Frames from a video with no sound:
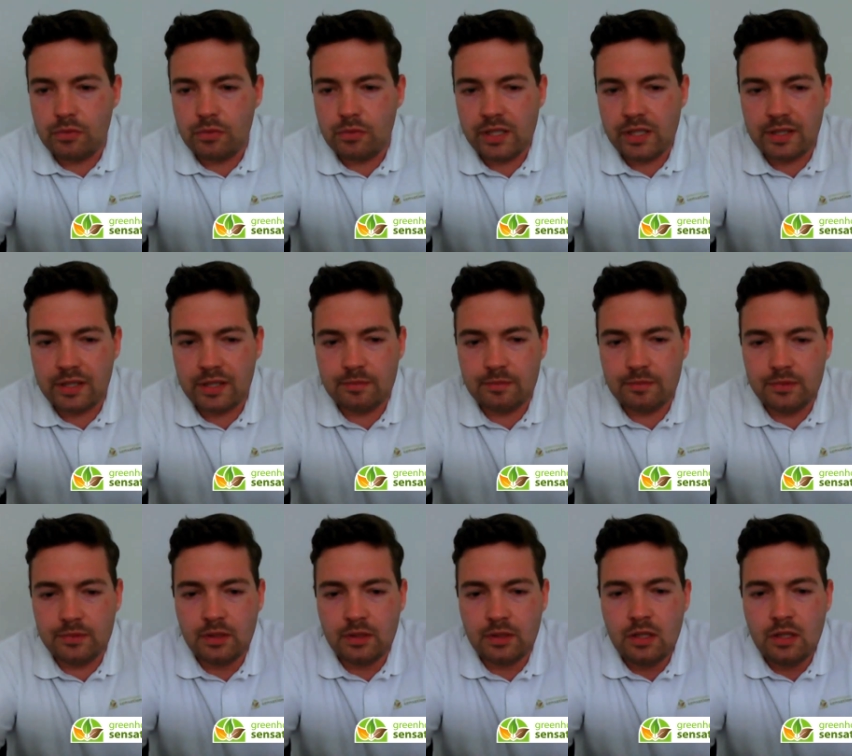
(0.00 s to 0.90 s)
Brilliant.
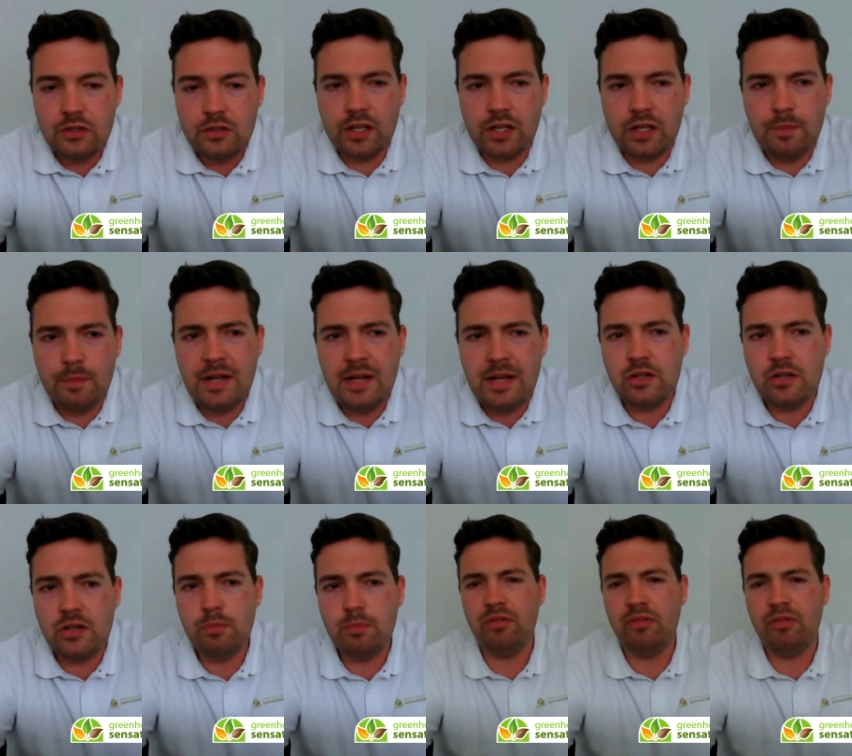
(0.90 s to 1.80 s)
So you
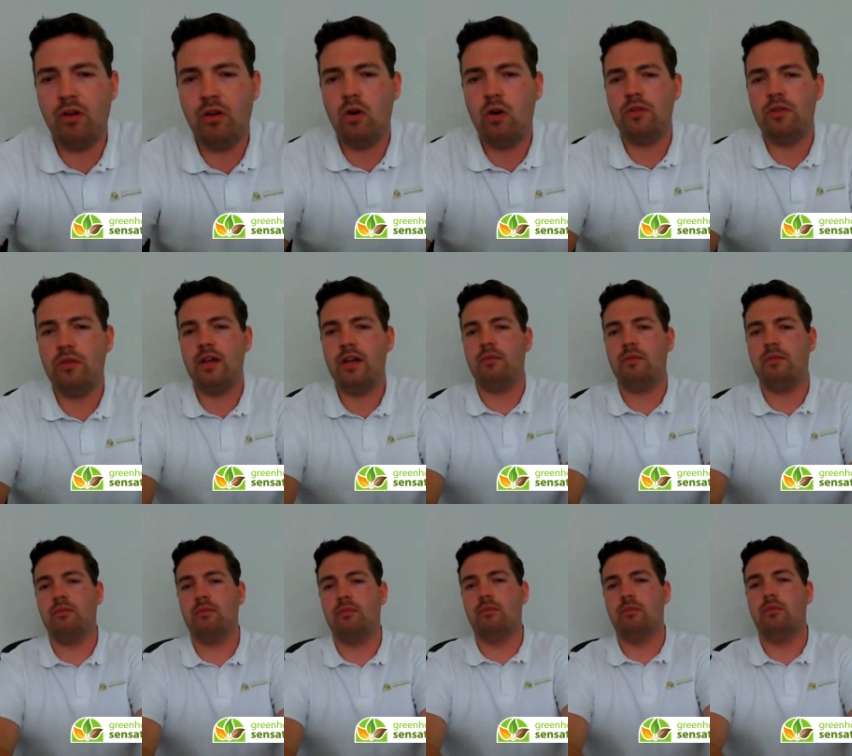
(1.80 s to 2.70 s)
mentioned before
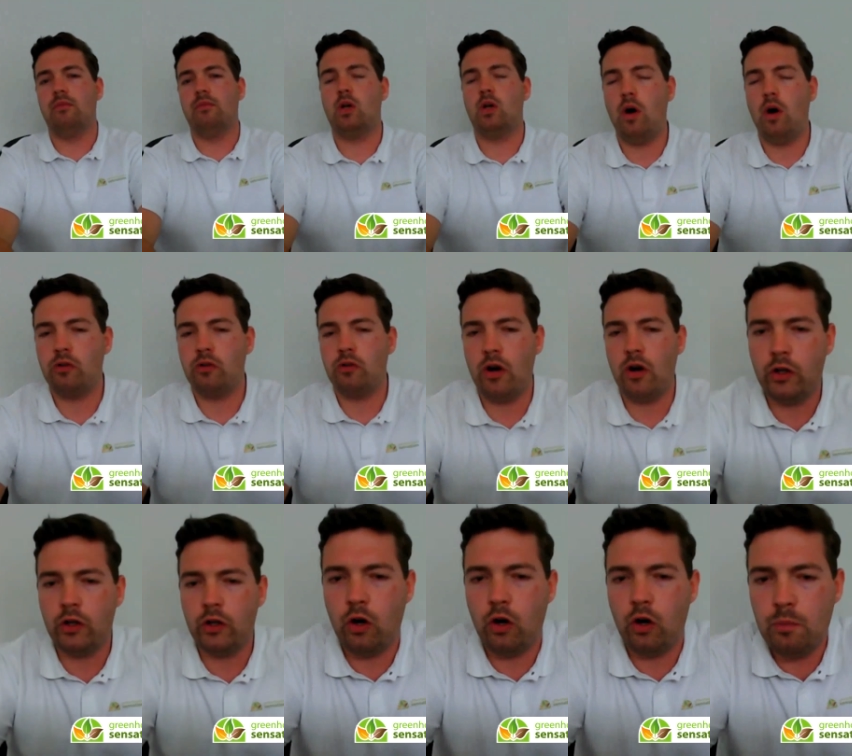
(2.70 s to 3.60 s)
that the quad
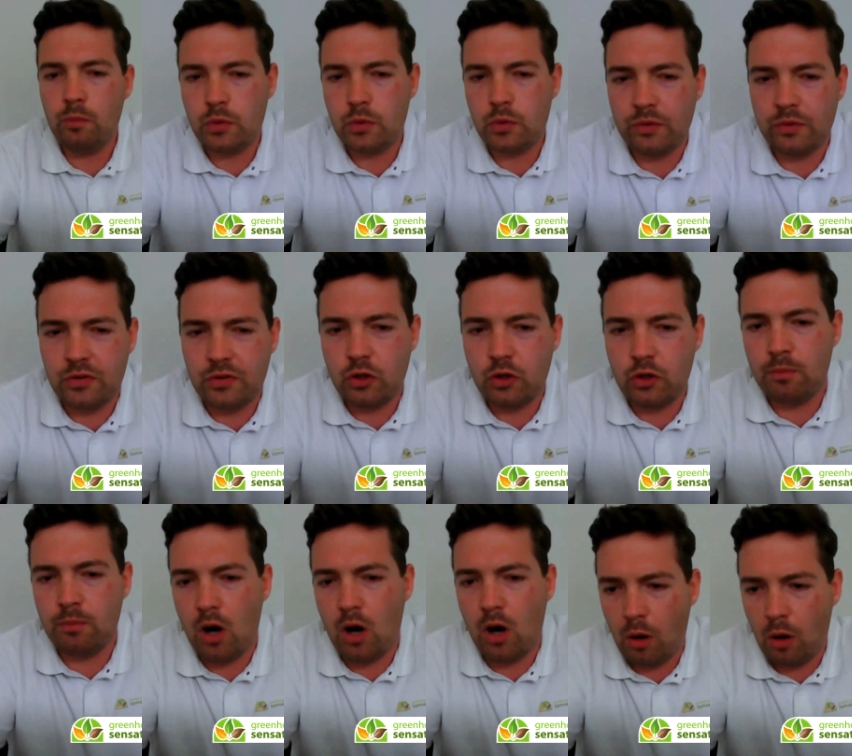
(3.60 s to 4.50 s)
grow comes with
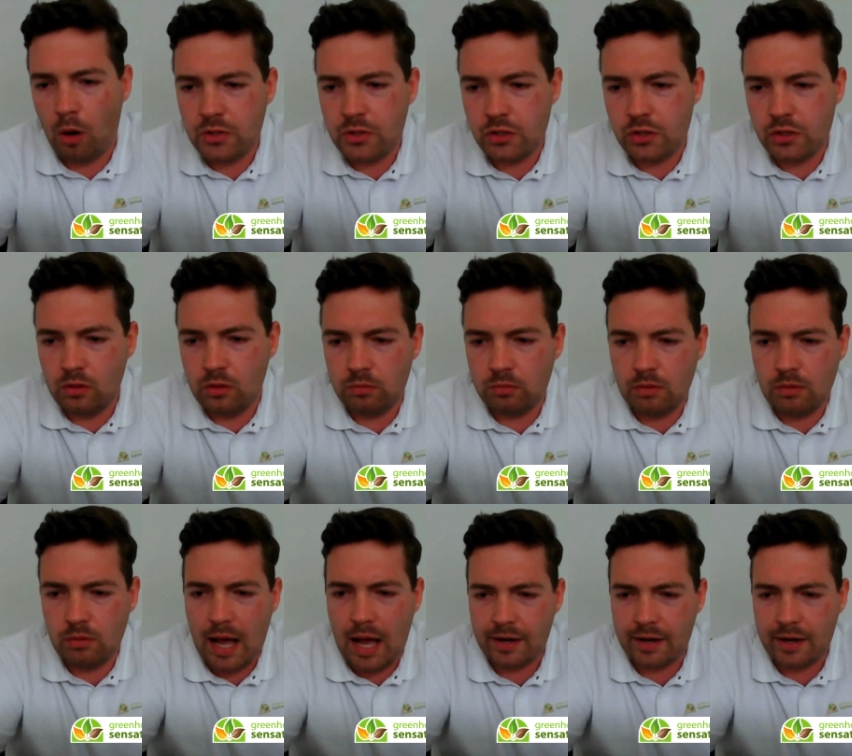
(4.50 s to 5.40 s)
some
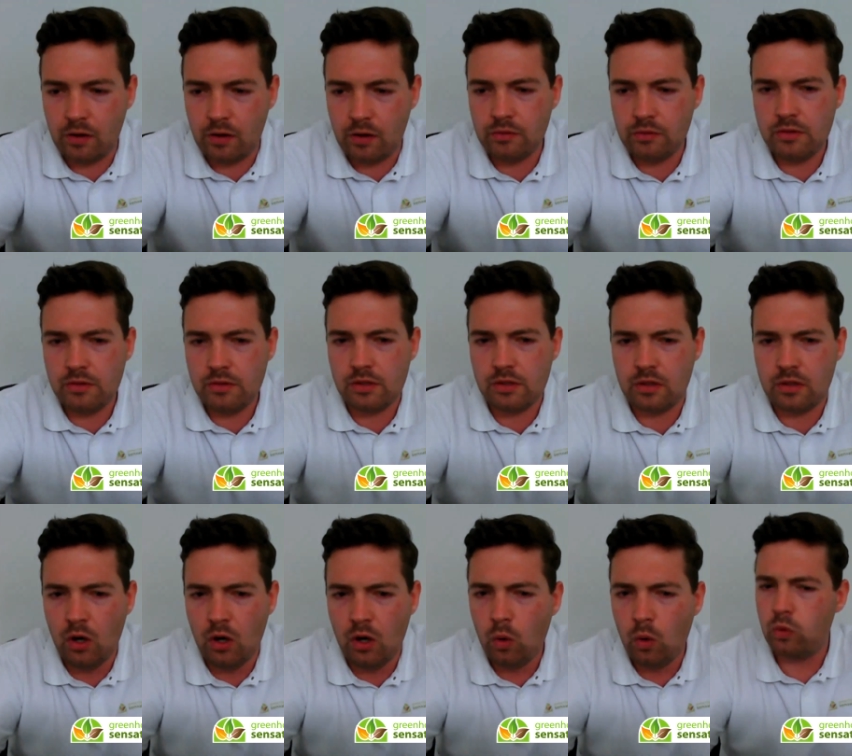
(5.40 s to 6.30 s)
optional add-ons.
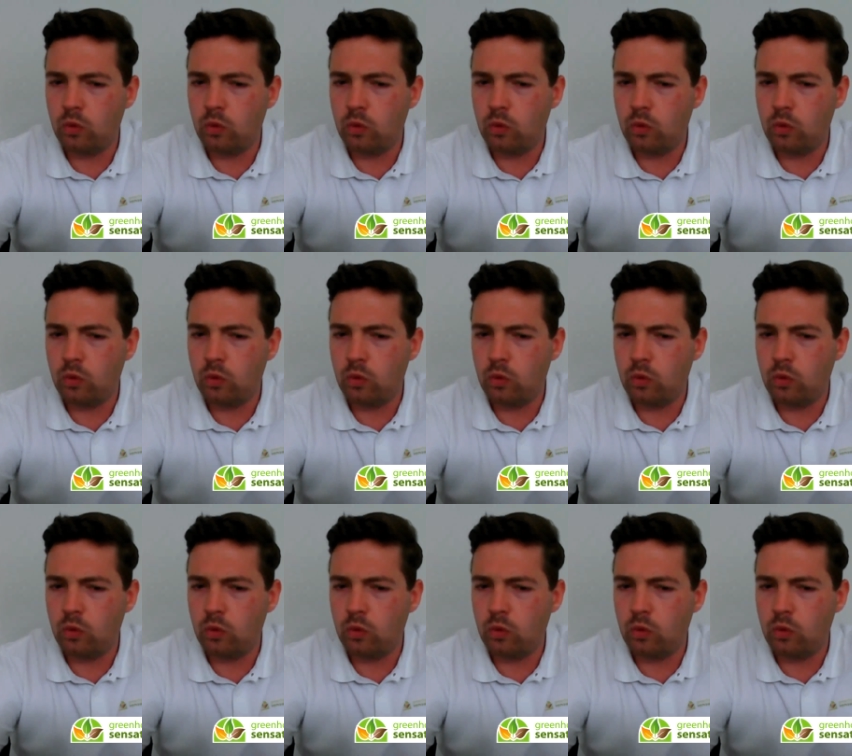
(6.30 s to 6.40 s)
